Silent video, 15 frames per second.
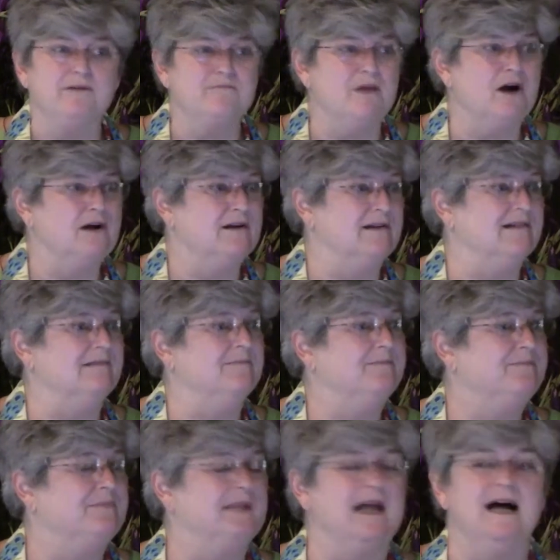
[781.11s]
Martin,
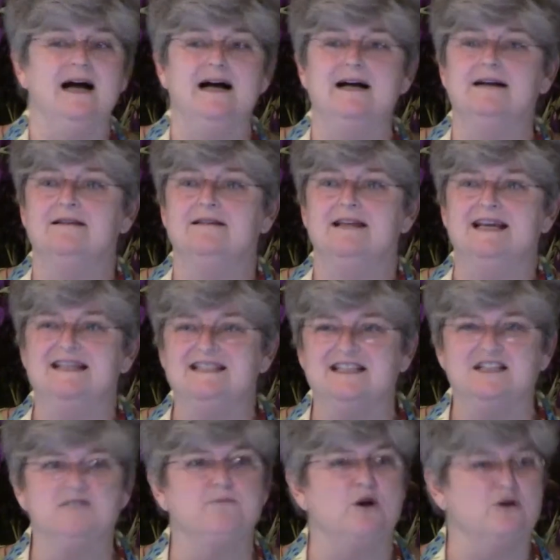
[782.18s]
he's the
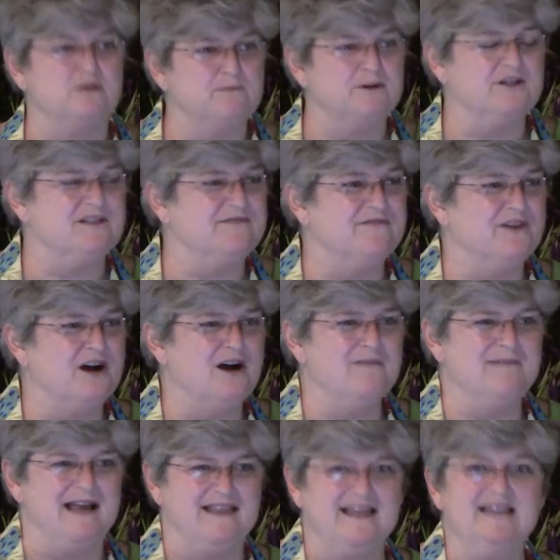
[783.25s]
spokesperson for heart math.